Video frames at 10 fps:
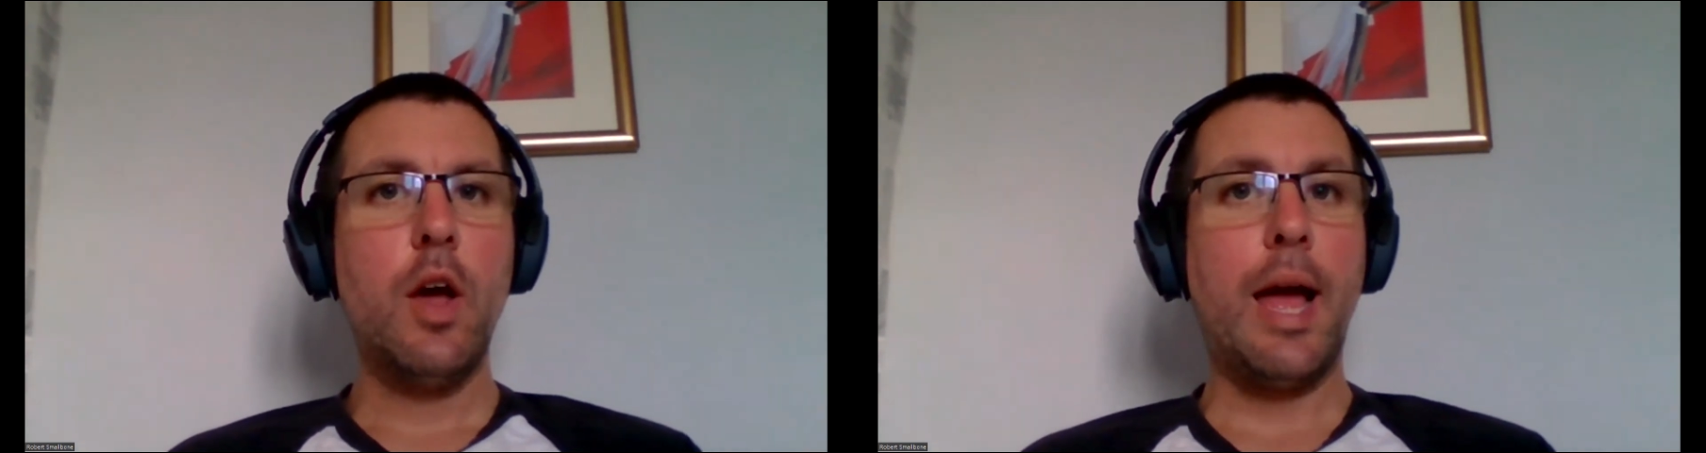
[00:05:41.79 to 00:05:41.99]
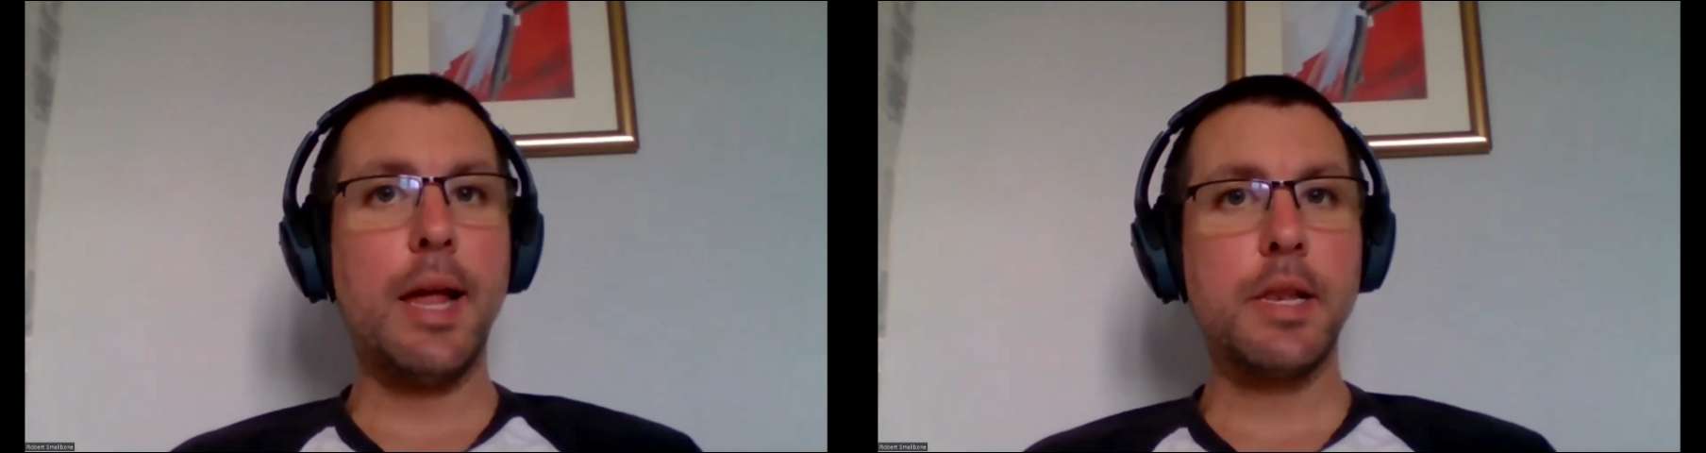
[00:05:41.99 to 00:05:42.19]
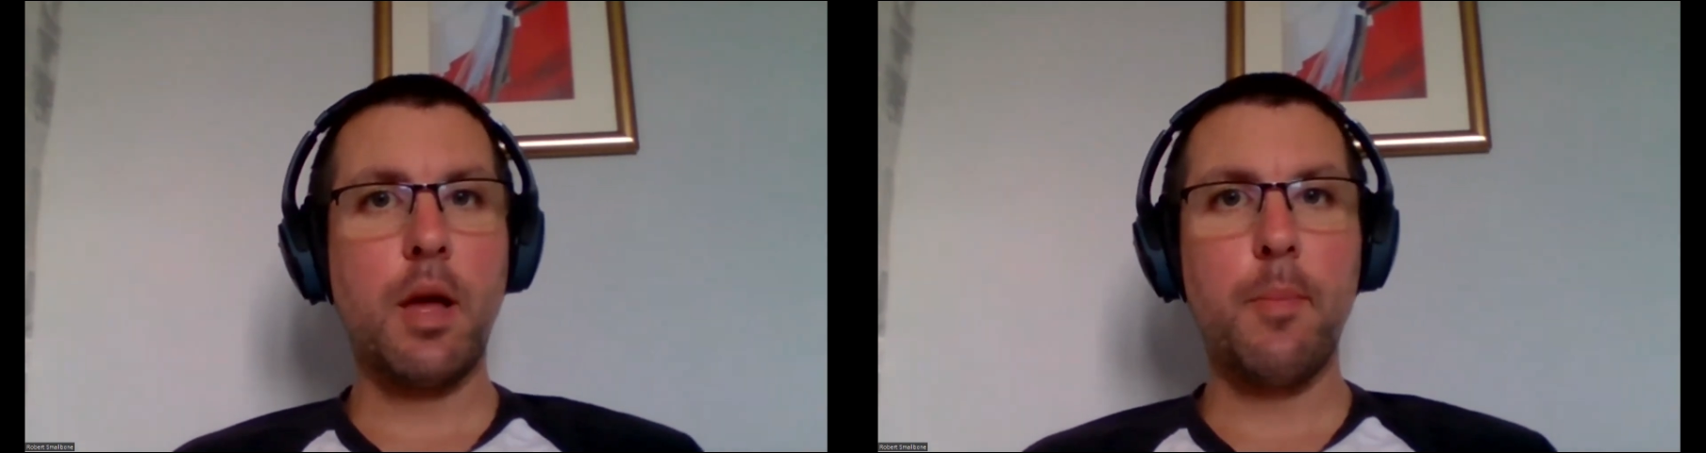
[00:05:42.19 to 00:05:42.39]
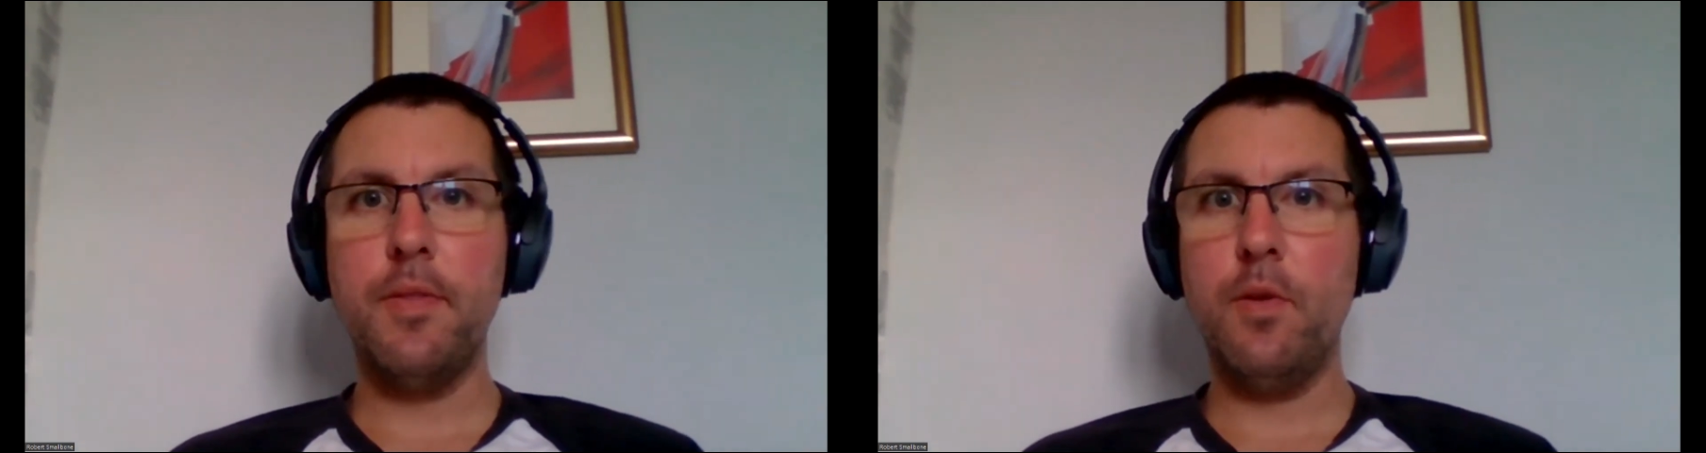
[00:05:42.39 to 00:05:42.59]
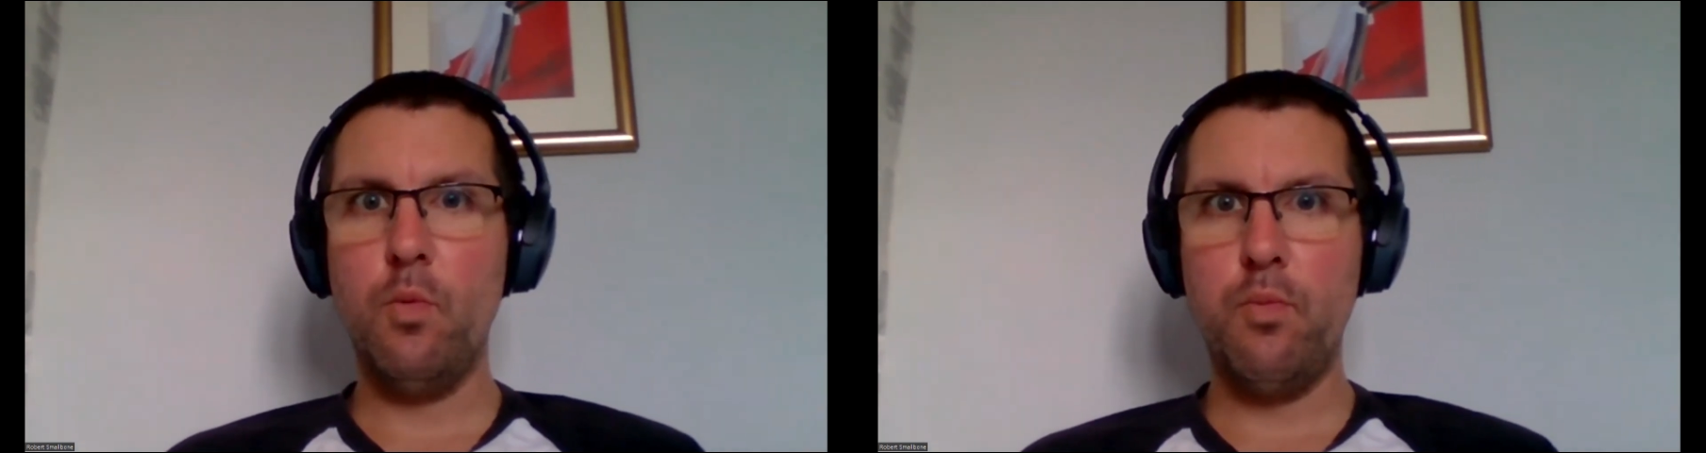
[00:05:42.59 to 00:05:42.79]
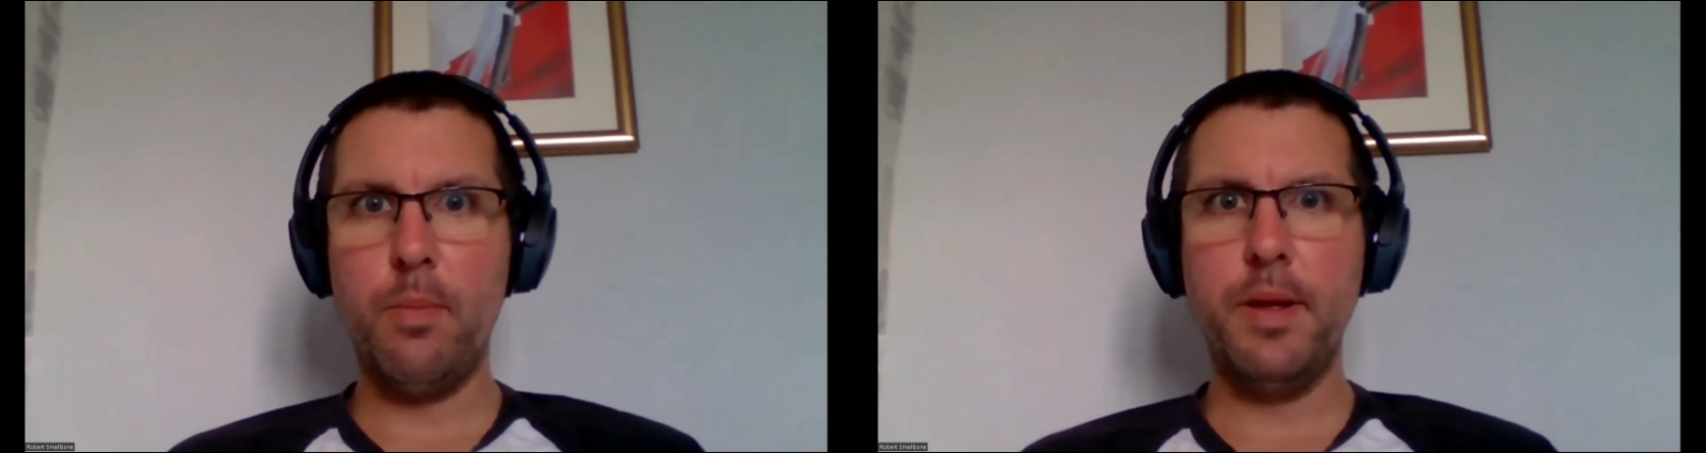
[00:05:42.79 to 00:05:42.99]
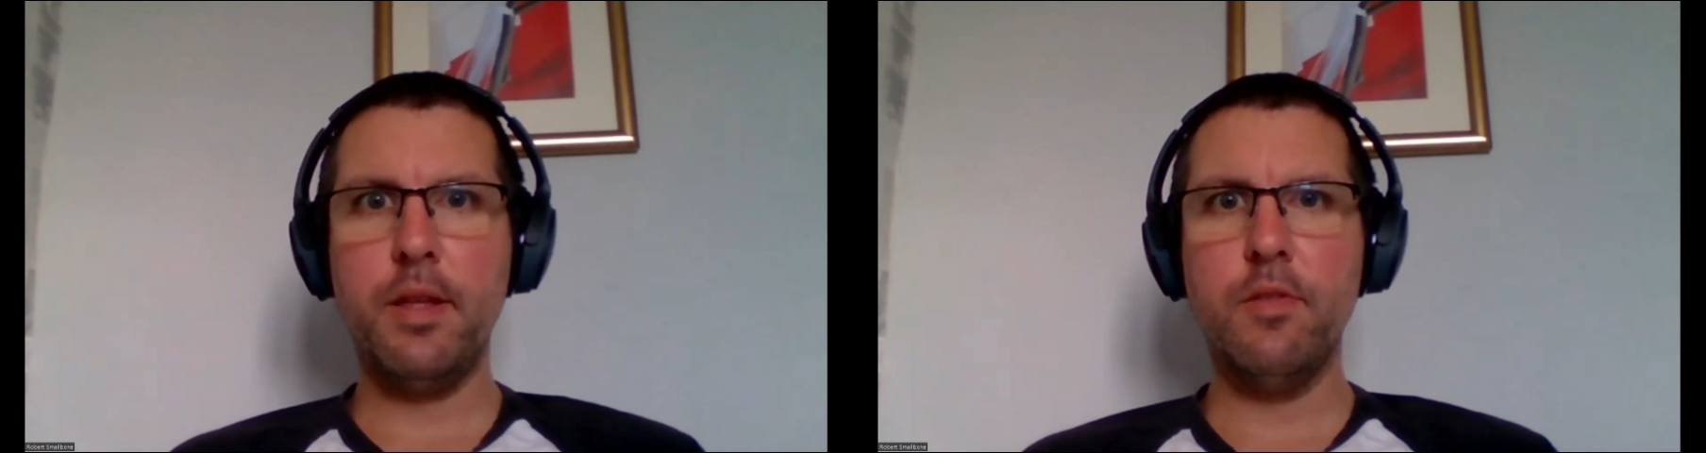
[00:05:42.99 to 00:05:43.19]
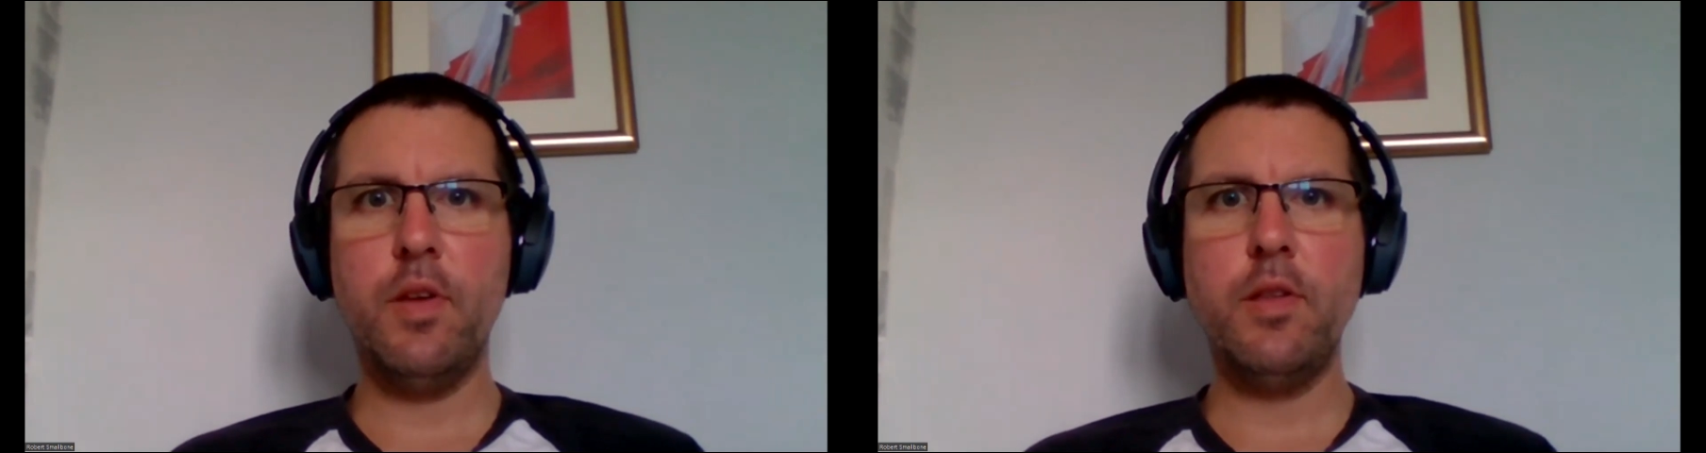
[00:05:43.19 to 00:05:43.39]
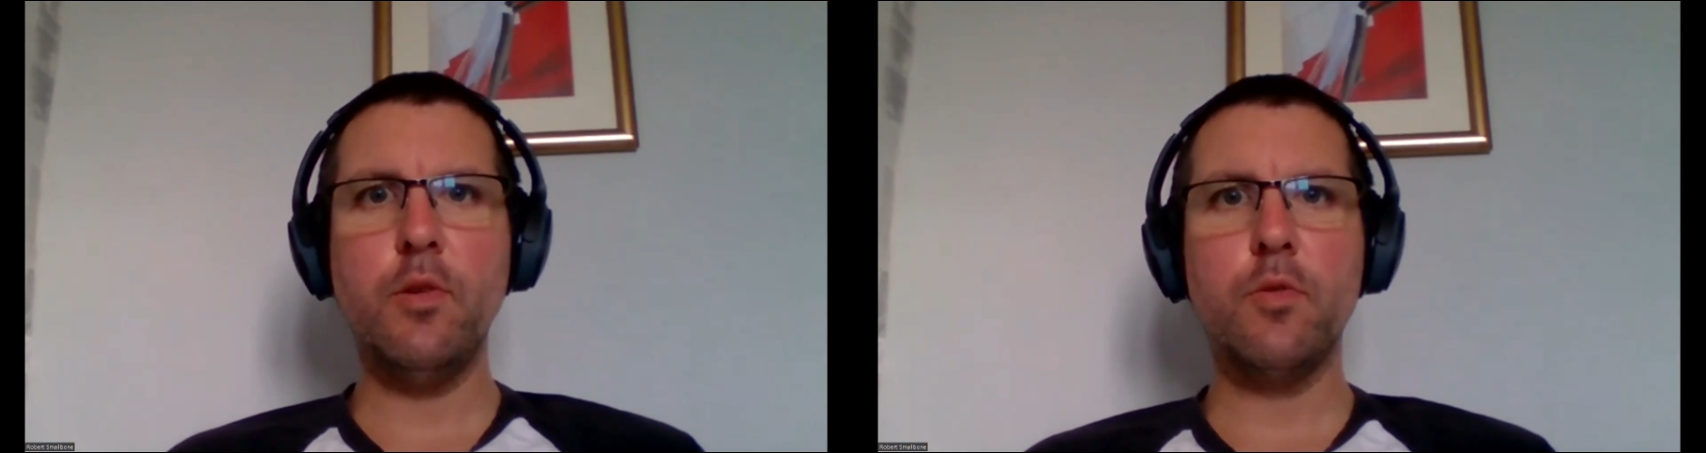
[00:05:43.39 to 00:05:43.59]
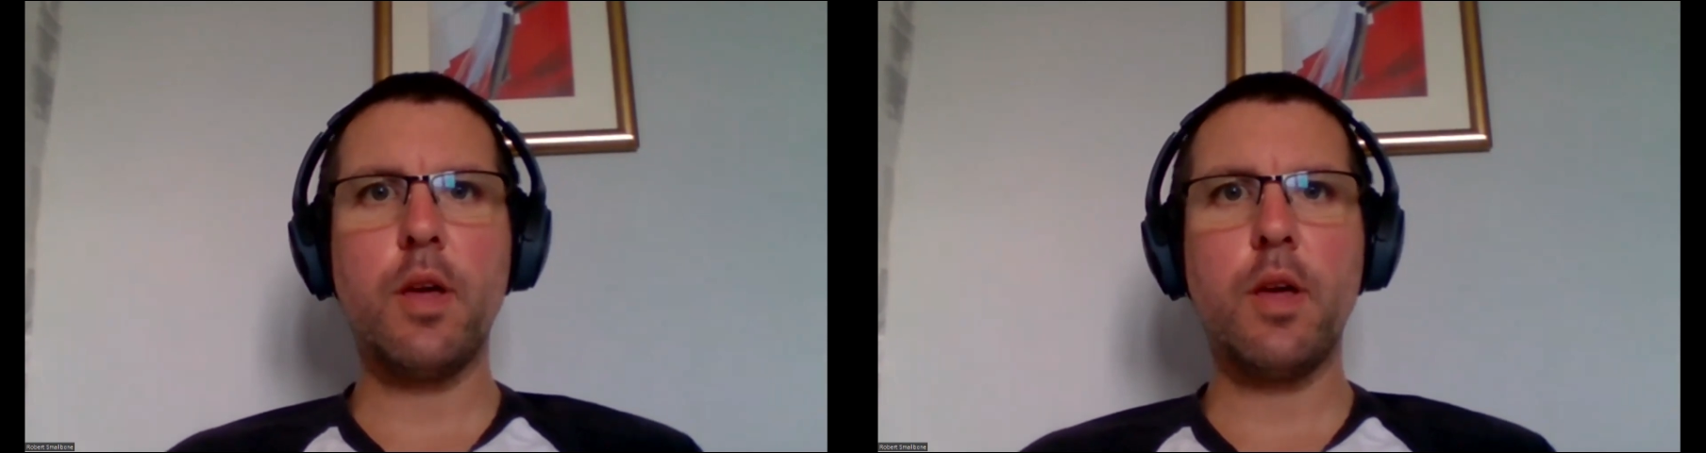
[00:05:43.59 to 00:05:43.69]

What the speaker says: has come in, that will probably continue